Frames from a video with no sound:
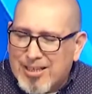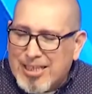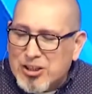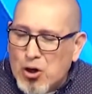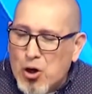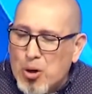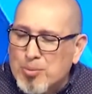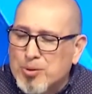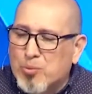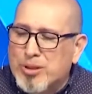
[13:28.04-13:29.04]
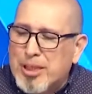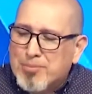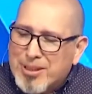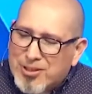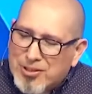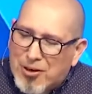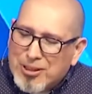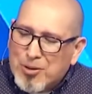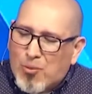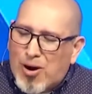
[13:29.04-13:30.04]
These herbs were dipped in
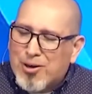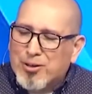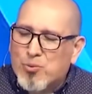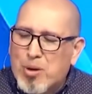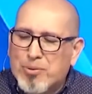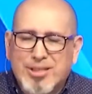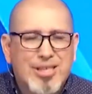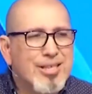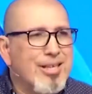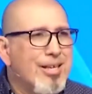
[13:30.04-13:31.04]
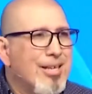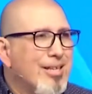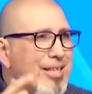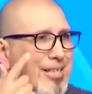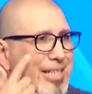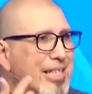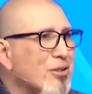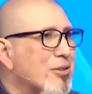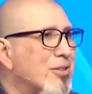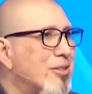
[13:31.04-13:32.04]
salty water to represent the
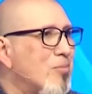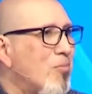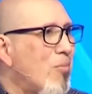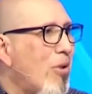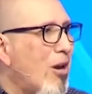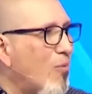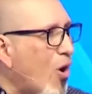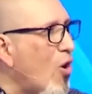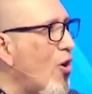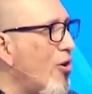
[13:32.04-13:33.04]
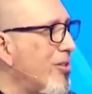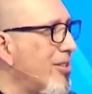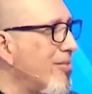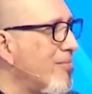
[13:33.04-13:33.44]
tears of our hurt.